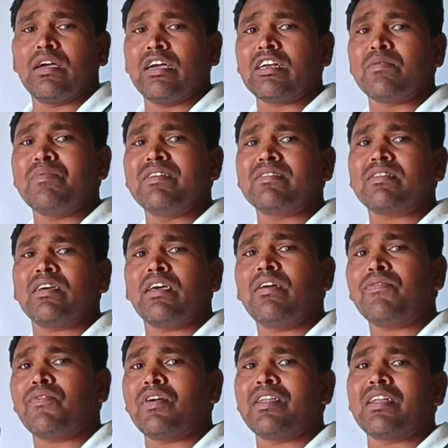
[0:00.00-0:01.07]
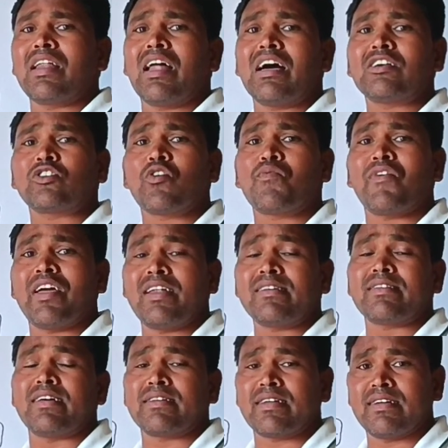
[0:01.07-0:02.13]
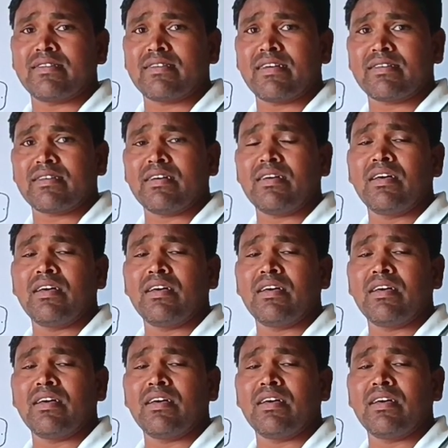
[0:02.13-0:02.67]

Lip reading: It means if in the last of any sentences